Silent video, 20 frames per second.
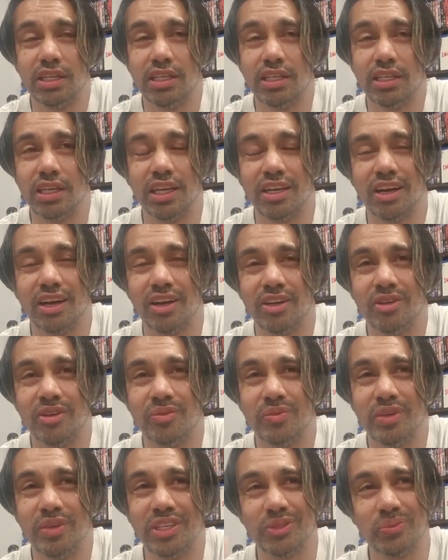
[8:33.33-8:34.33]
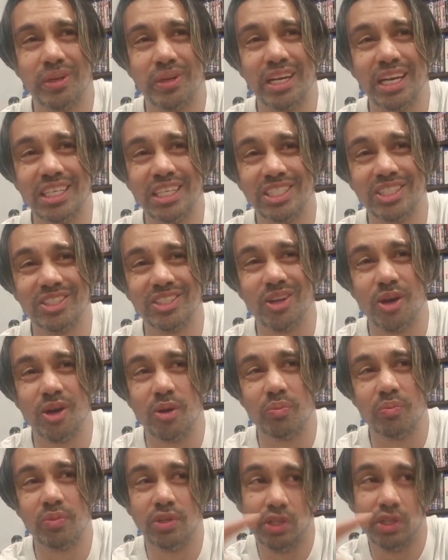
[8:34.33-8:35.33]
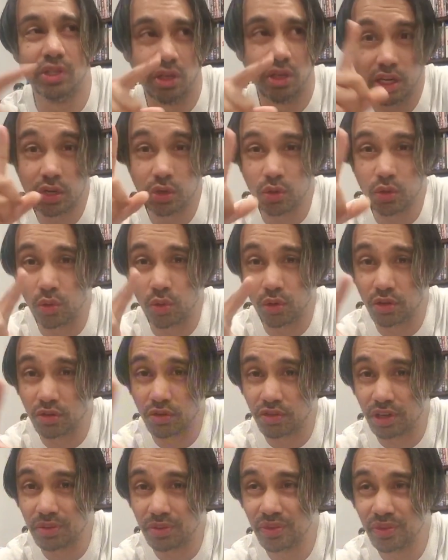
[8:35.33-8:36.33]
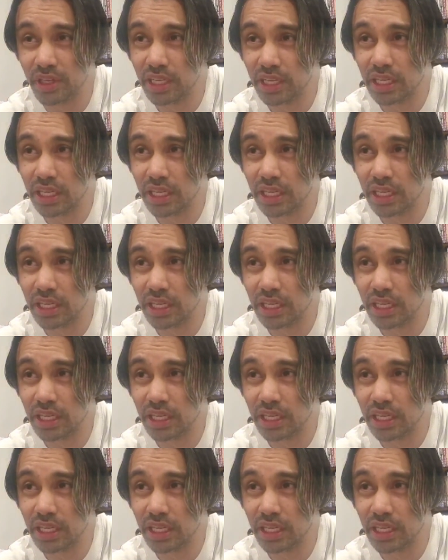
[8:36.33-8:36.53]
"Yeah, no," because when they stop, you look at all of them,